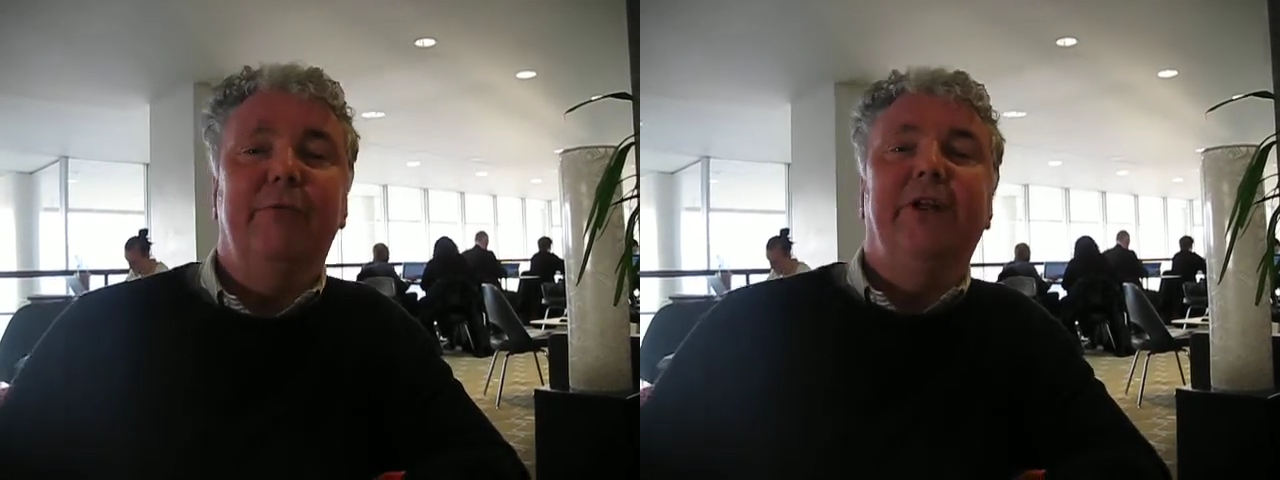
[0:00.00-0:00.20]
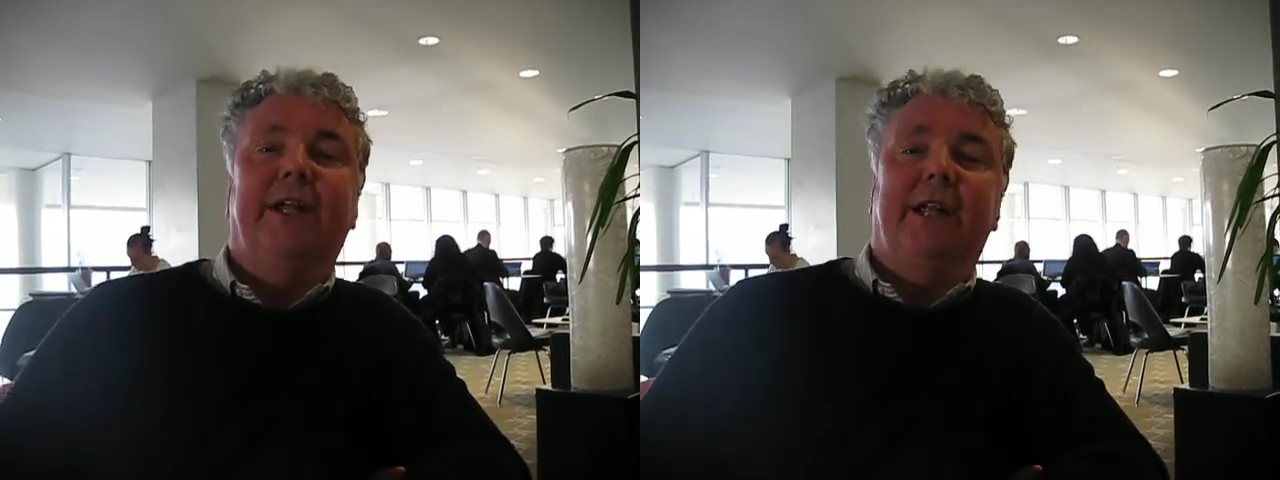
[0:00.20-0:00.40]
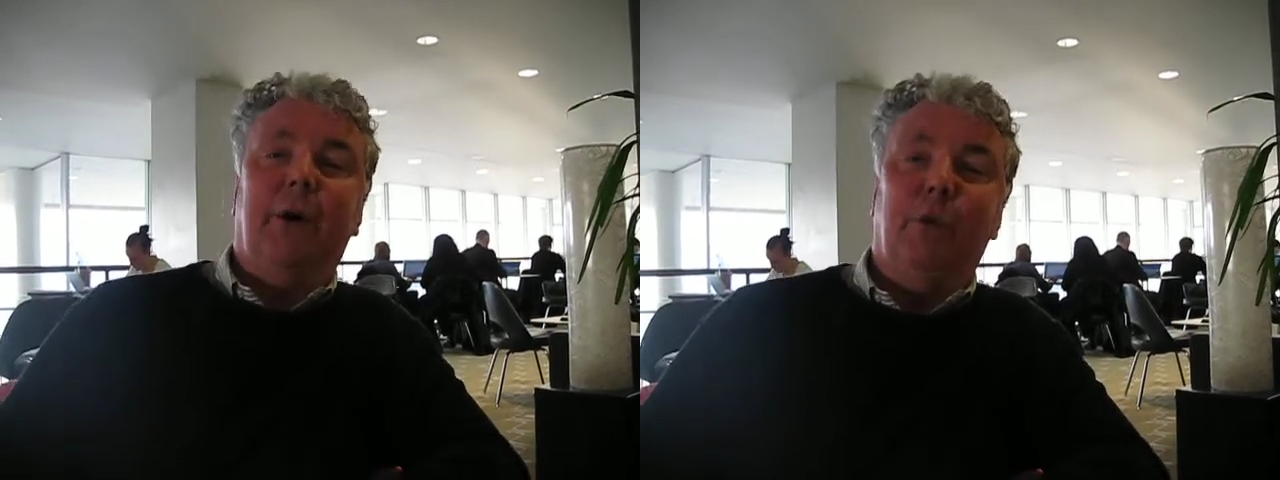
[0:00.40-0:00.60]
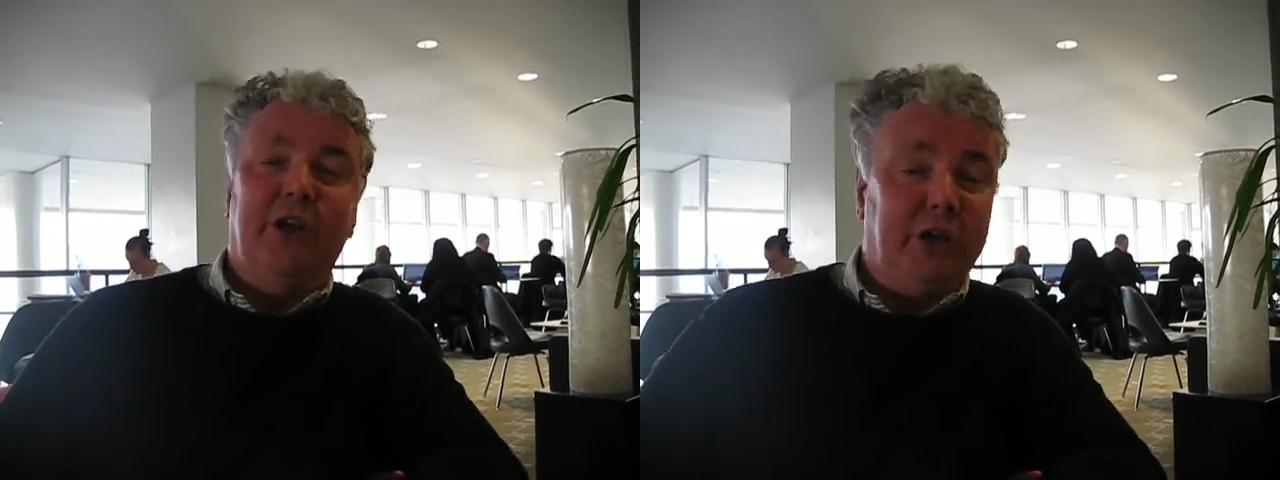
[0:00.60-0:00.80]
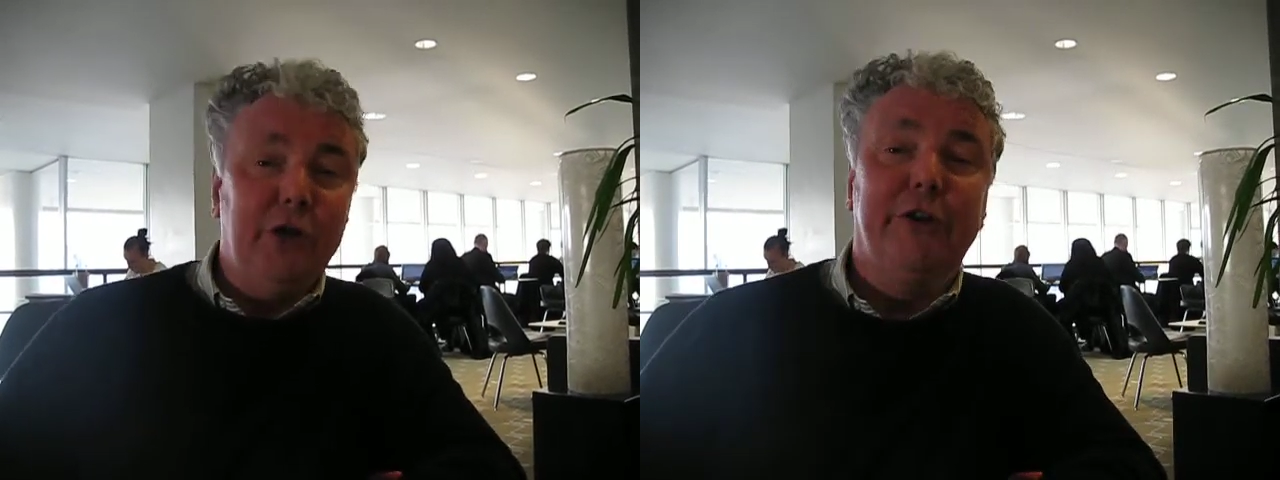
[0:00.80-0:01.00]
Music
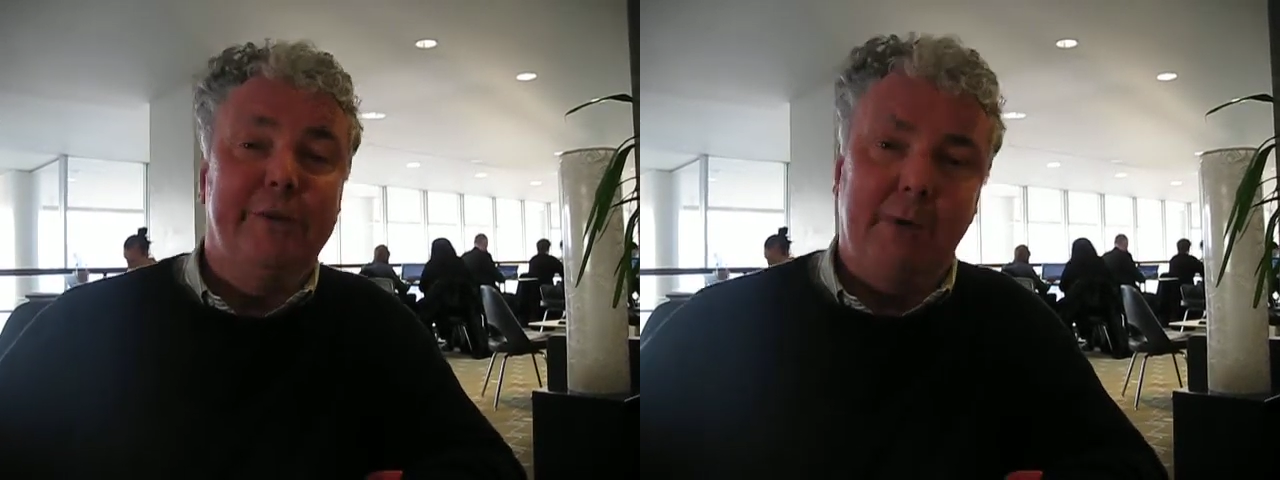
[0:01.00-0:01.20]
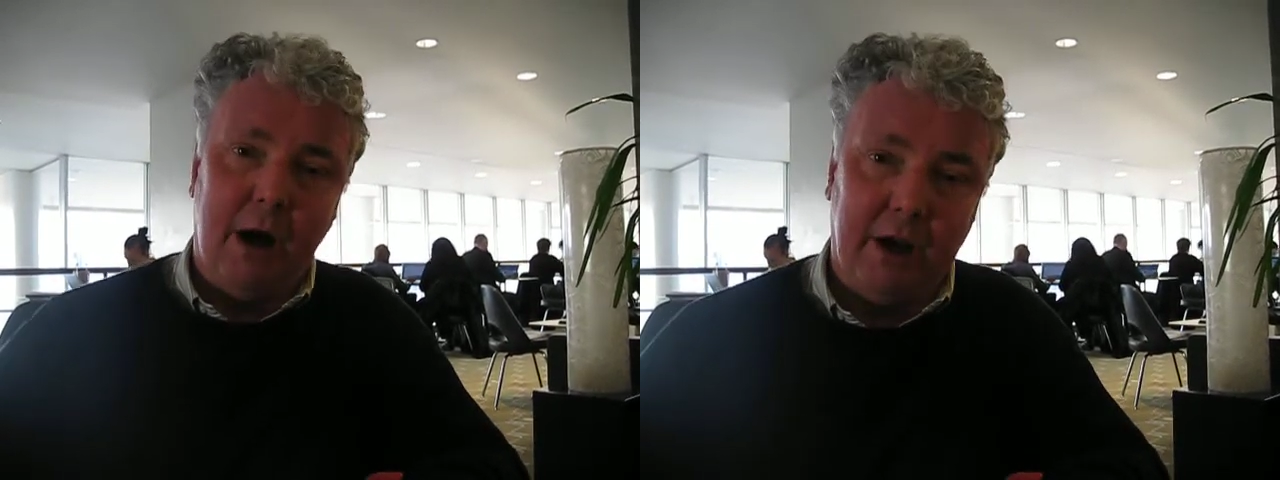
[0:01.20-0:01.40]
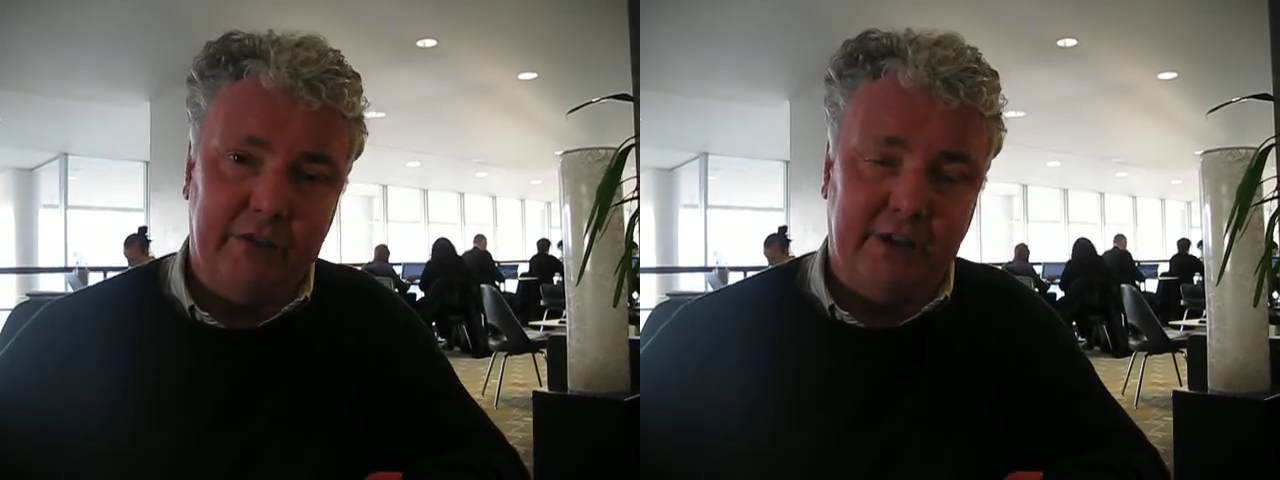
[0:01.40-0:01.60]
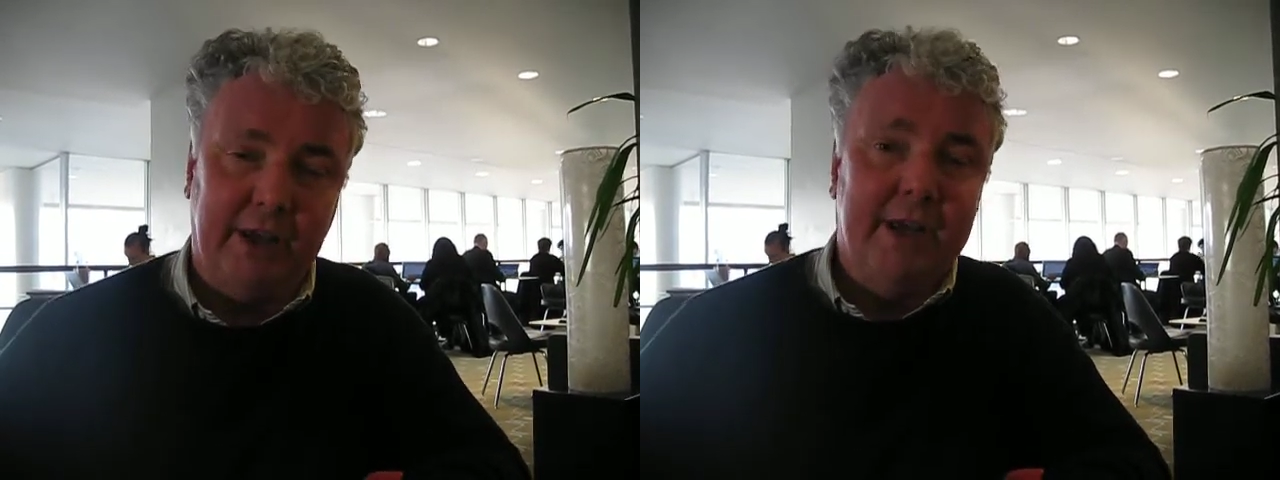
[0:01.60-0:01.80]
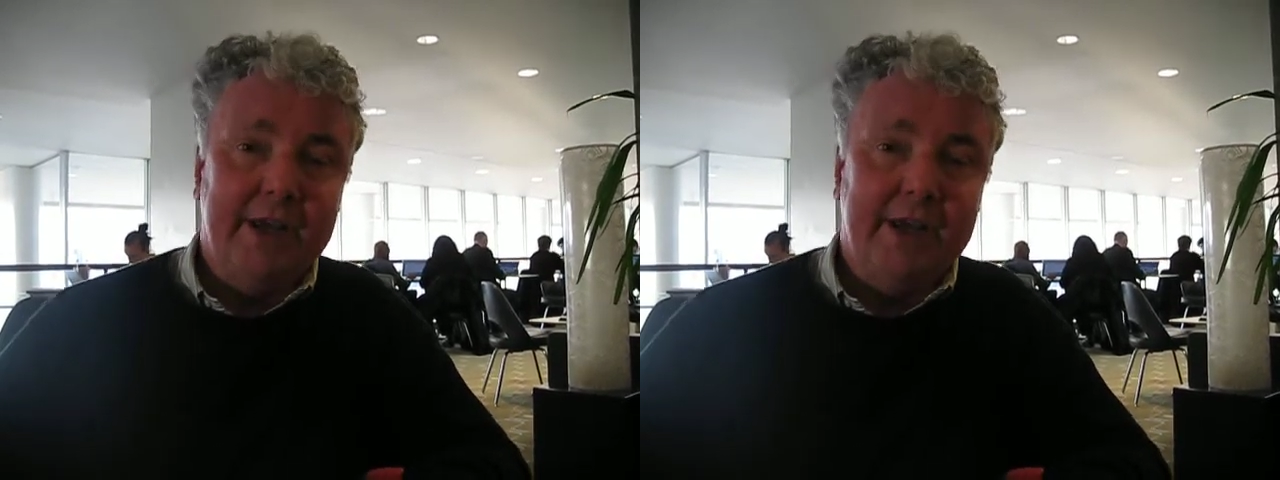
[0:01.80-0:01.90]
Network, used marketing,